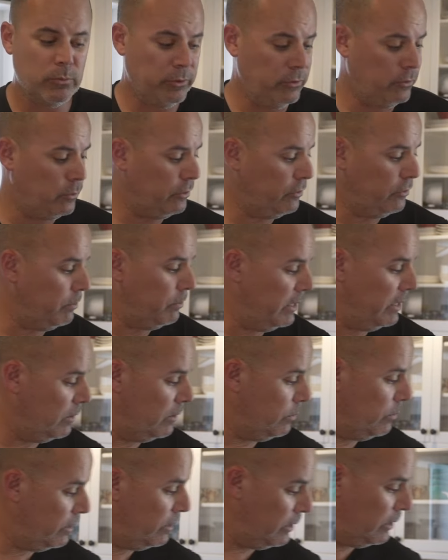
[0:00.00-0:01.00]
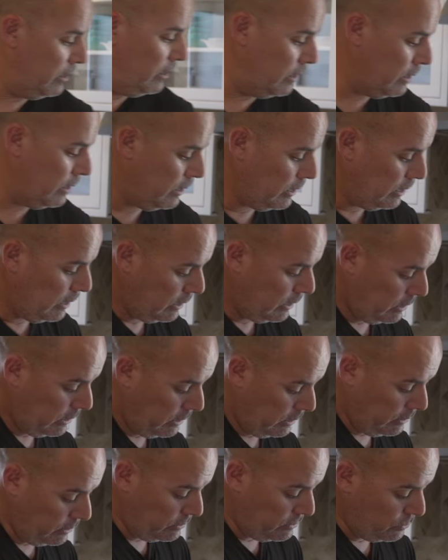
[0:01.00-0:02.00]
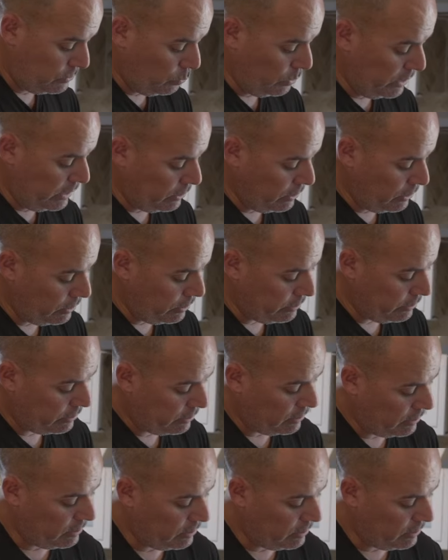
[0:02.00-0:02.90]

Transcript: which was made with the Sweet Earth